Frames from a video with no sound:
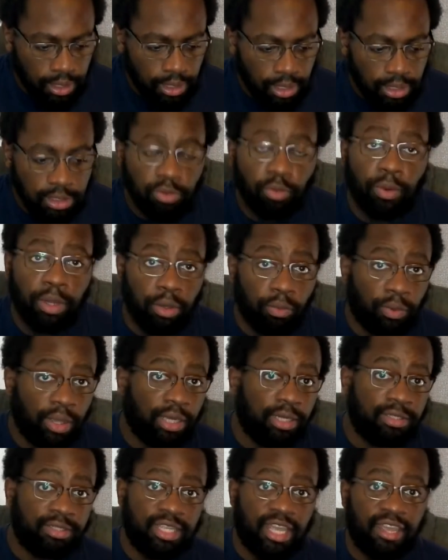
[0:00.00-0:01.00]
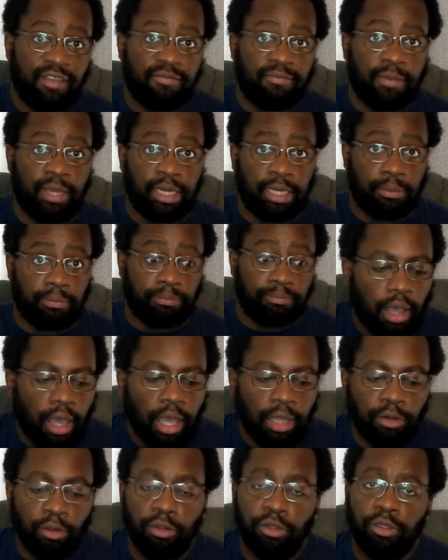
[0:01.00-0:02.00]
It's a great way to save money.
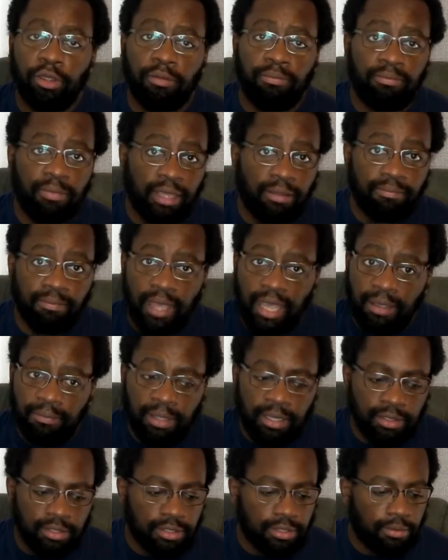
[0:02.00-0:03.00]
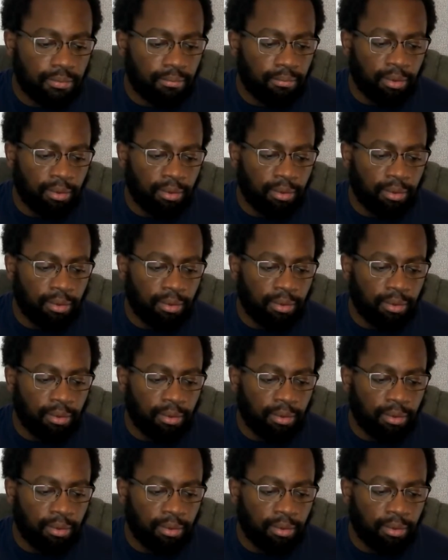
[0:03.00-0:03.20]
I know you can make payments,